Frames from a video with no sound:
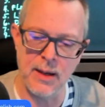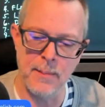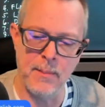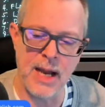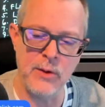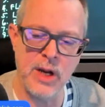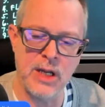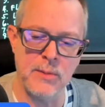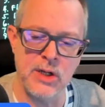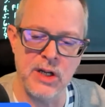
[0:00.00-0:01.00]
My
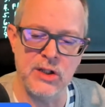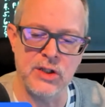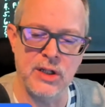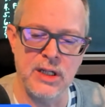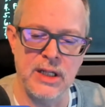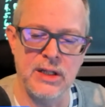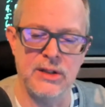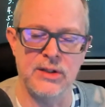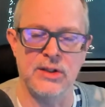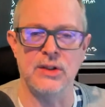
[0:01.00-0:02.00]
recommendation
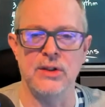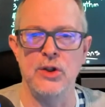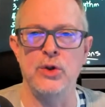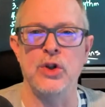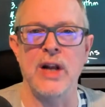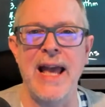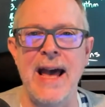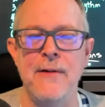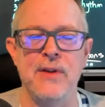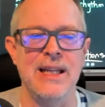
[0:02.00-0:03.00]
is you should
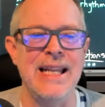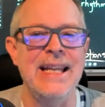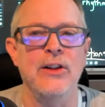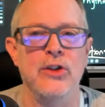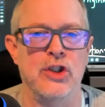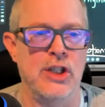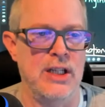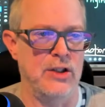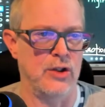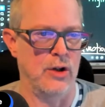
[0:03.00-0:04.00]
have an English
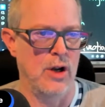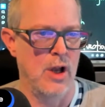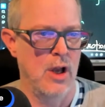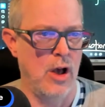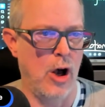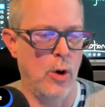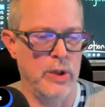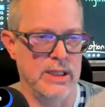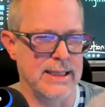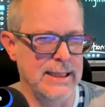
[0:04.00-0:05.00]
teacher
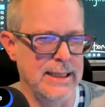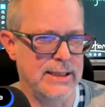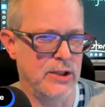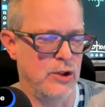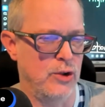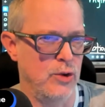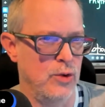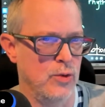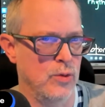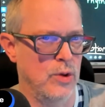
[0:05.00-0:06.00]
always listen to
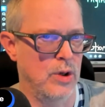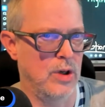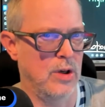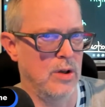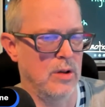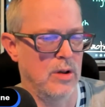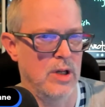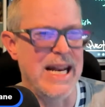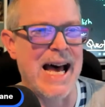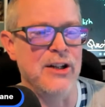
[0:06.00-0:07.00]
you,
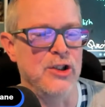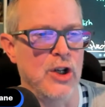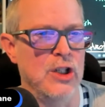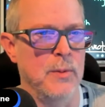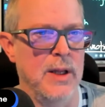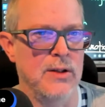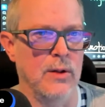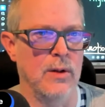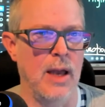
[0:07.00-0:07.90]
non-judgmental.